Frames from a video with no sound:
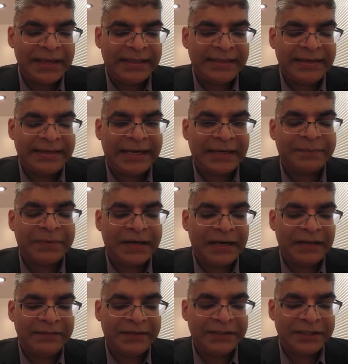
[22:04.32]
and they're not
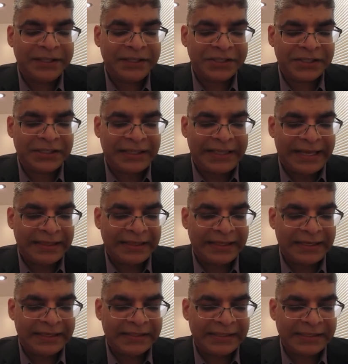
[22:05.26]
part of a traditional
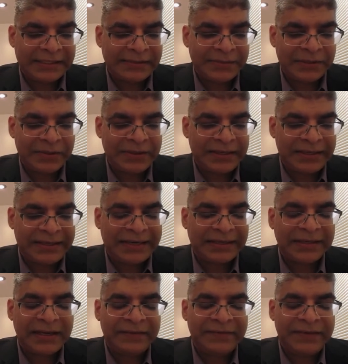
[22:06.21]
healthcare system, so they're
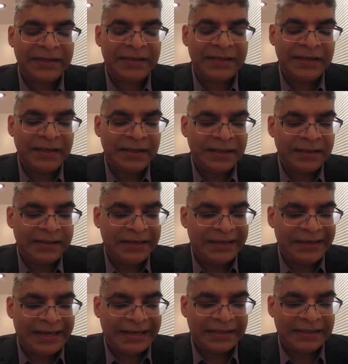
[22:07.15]
not
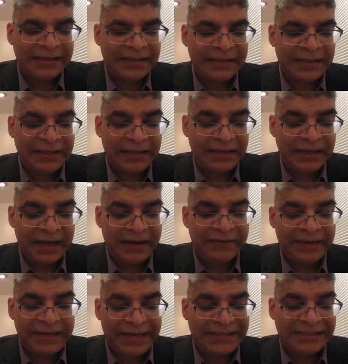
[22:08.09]

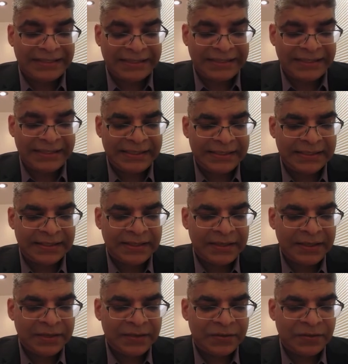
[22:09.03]
covered entities.
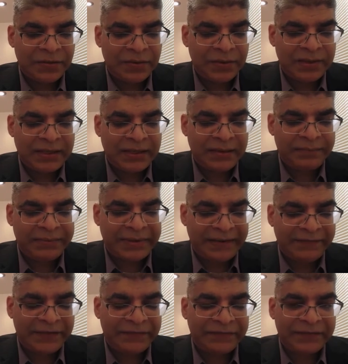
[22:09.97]
So the
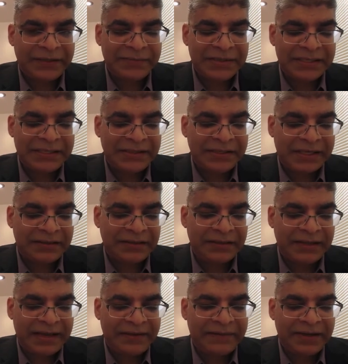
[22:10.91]
private firms in
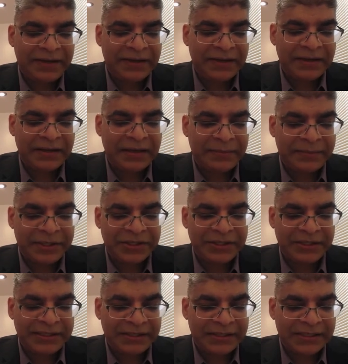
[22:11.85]
general have a
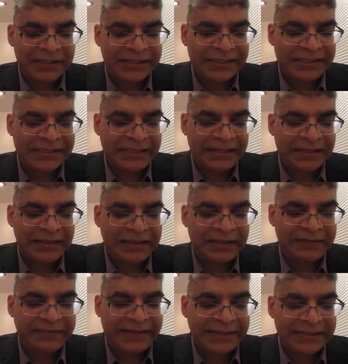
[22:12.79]
commercial interest in selling their
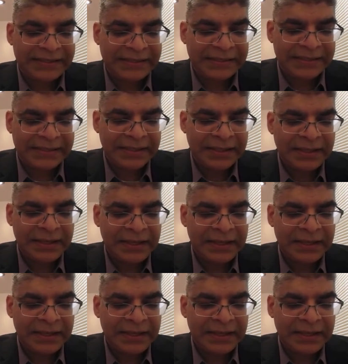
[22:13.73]
devices